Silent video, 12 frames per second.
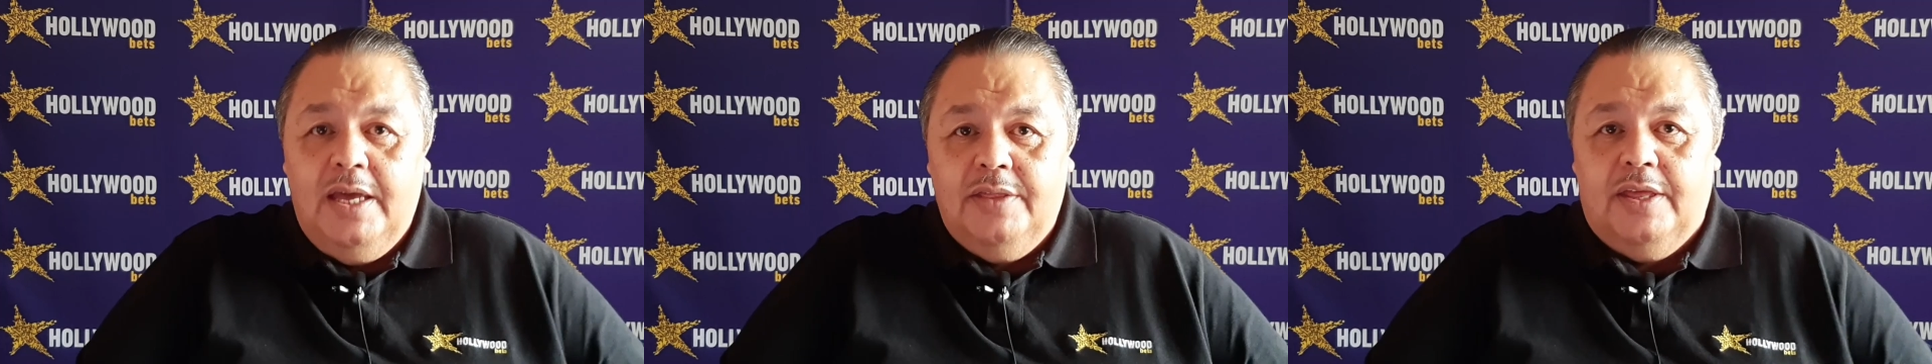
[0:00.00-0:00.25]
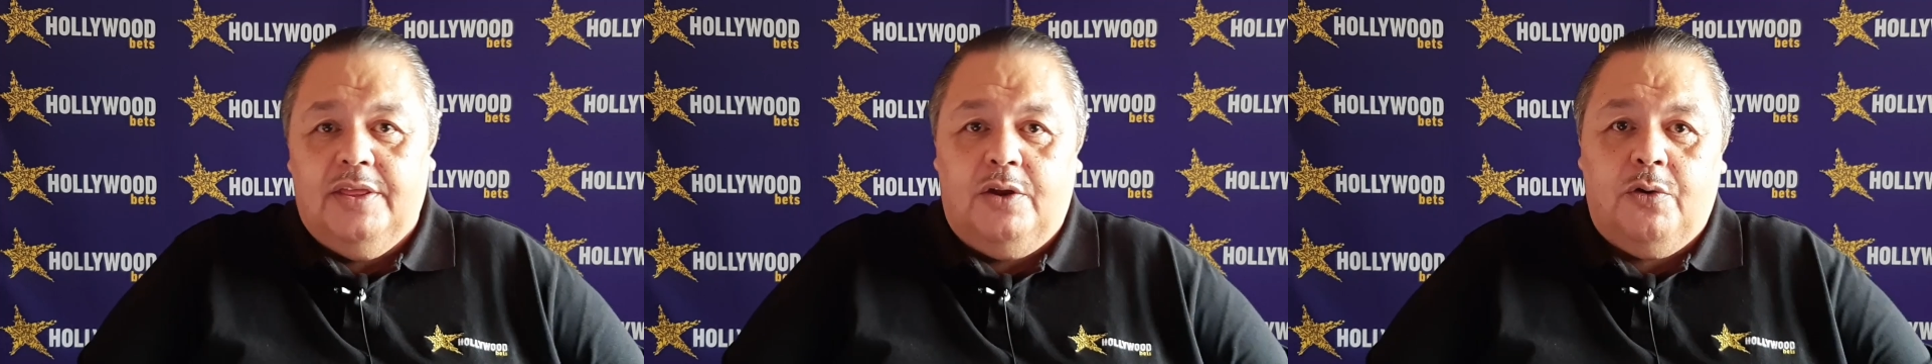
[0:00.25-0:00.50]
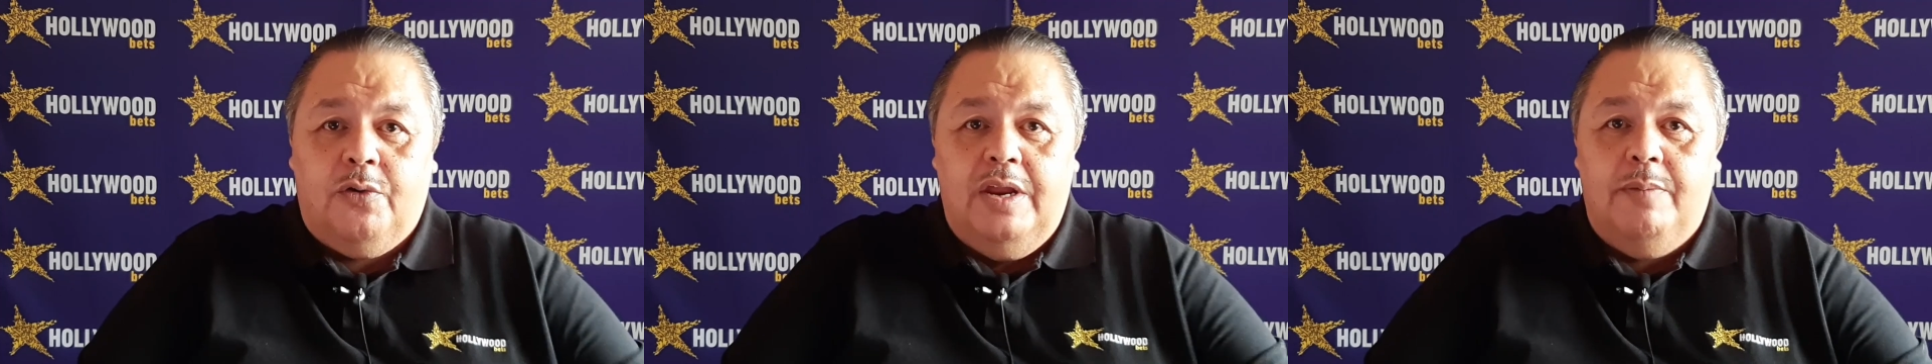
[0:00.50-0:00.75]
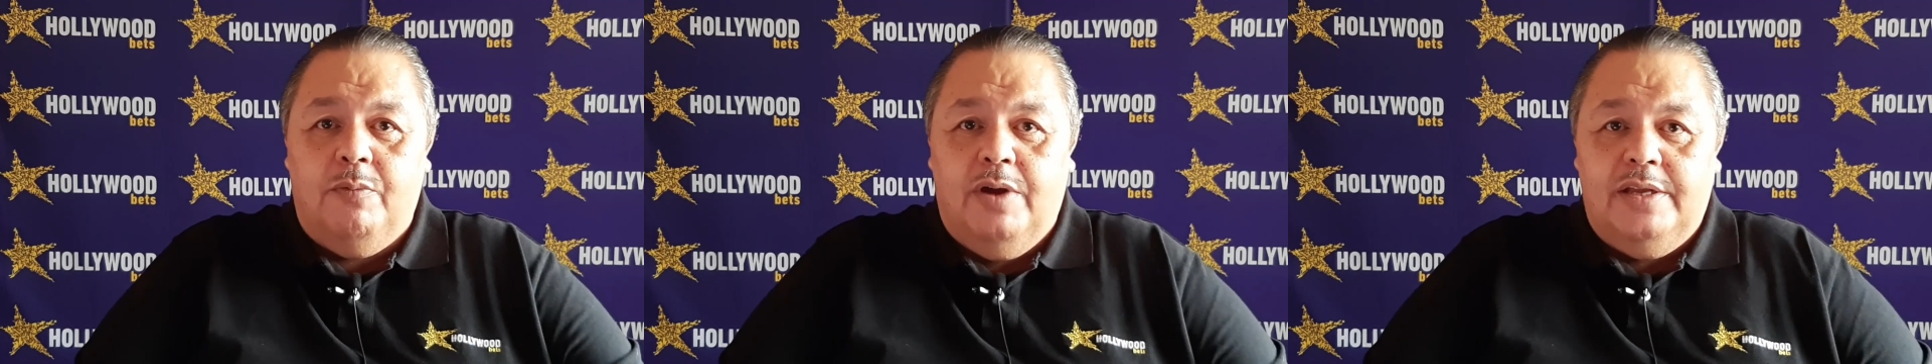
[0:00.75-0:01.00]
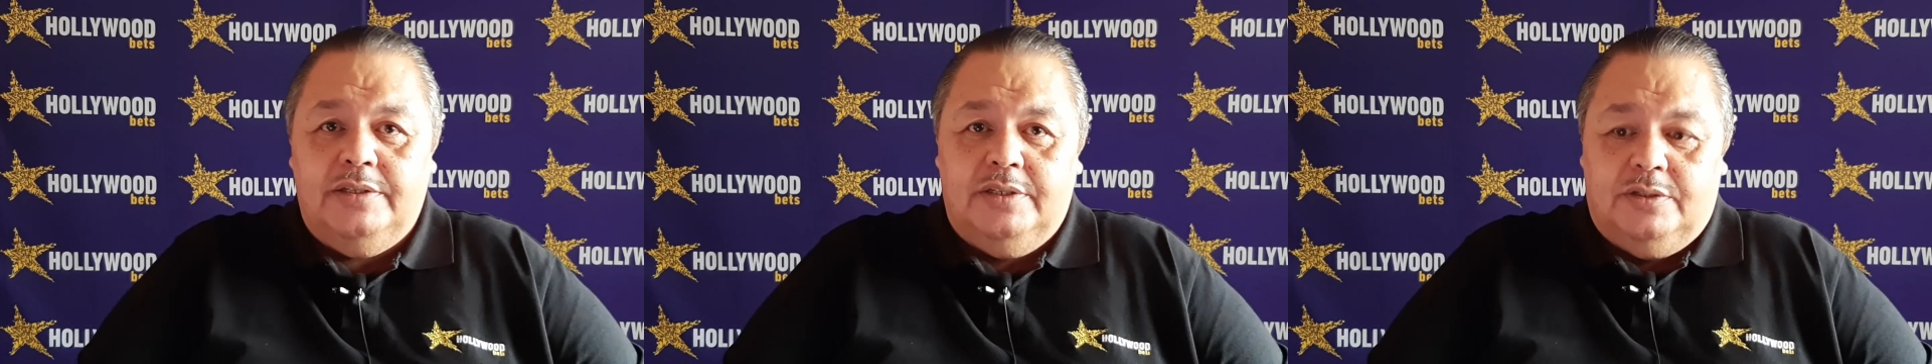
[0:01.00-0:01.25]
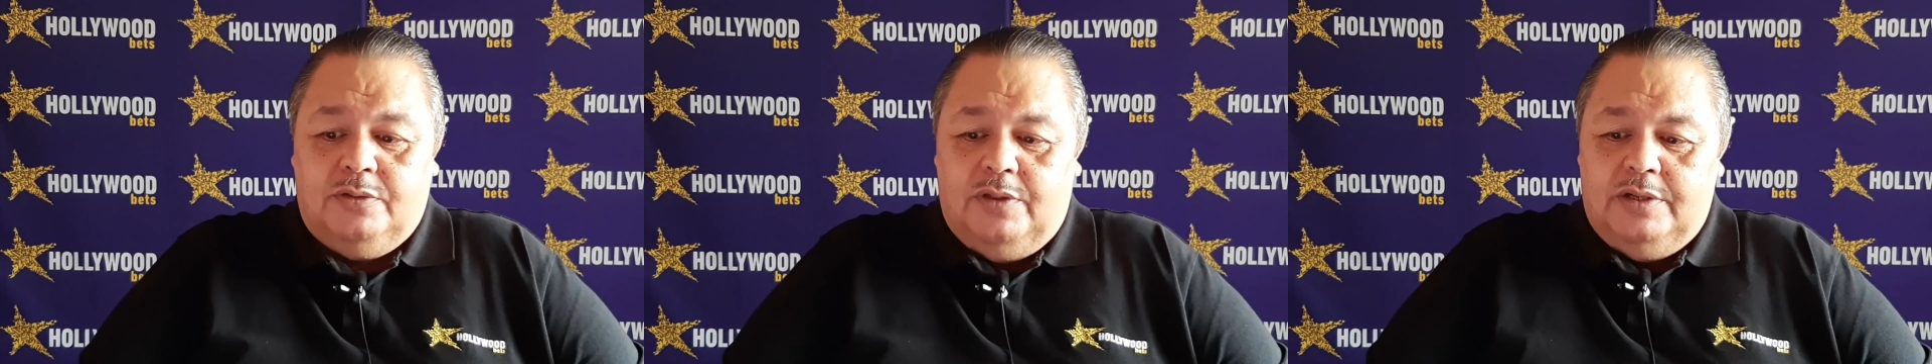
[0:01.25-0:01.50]
that the cream
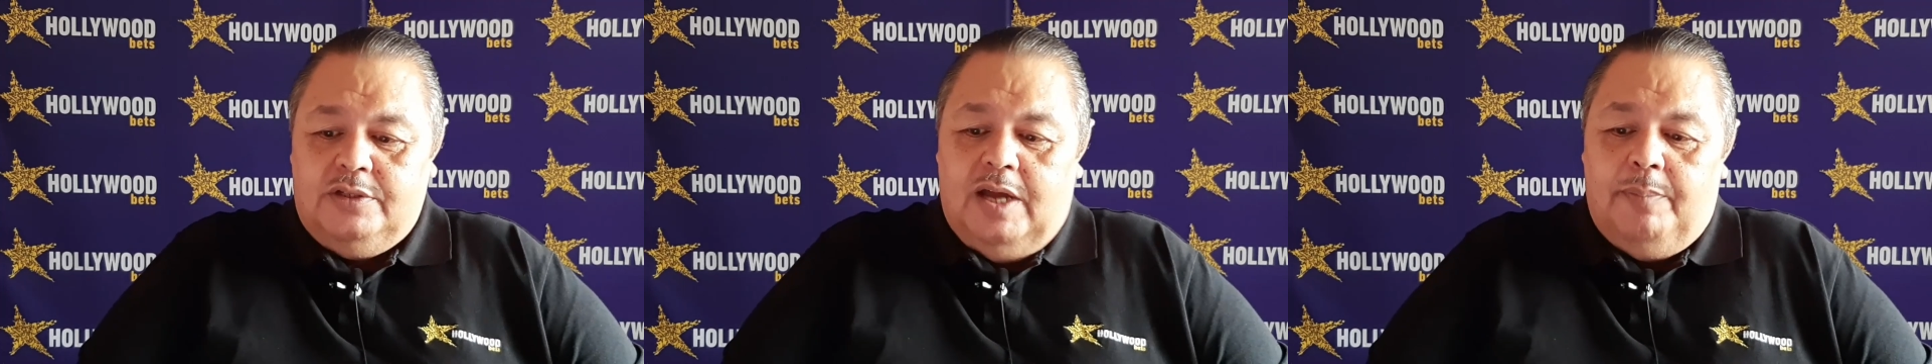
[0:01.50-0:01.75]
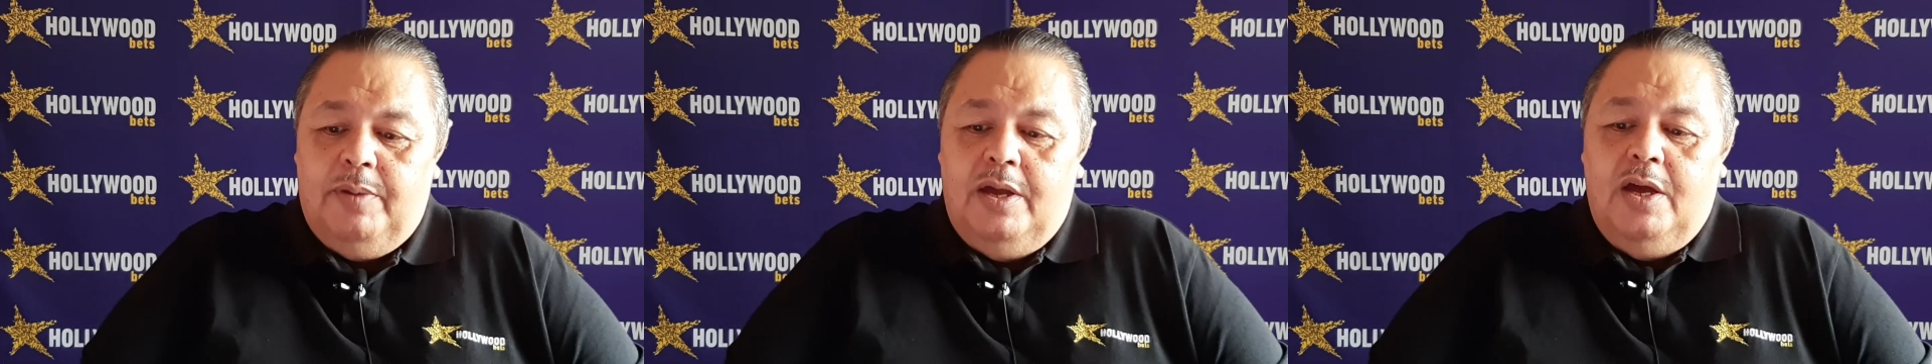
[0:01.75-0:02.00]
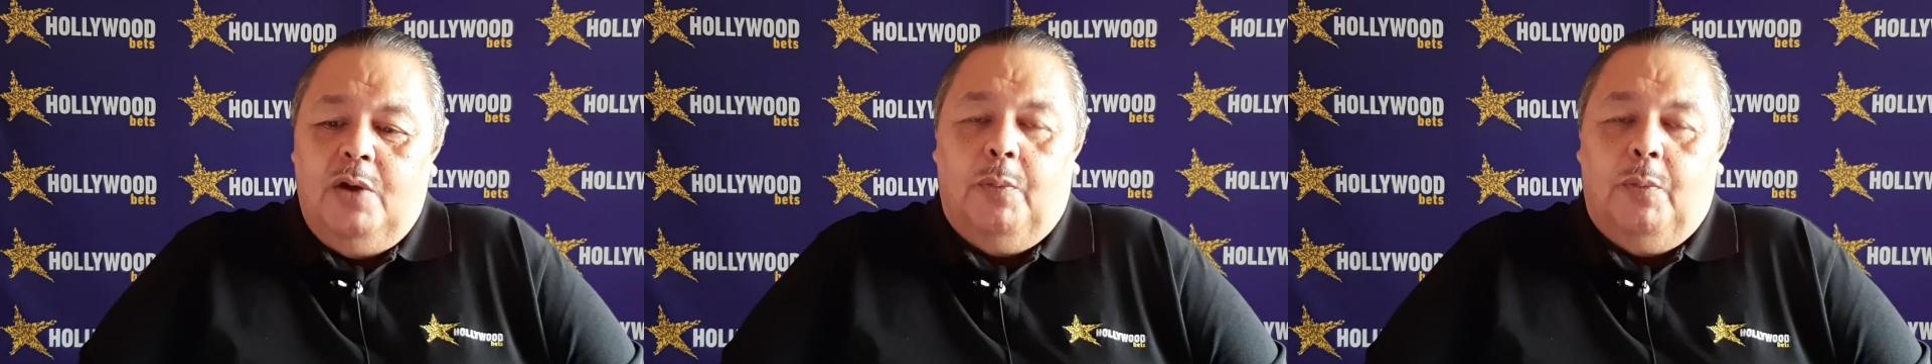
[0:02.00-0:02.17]
rises to the top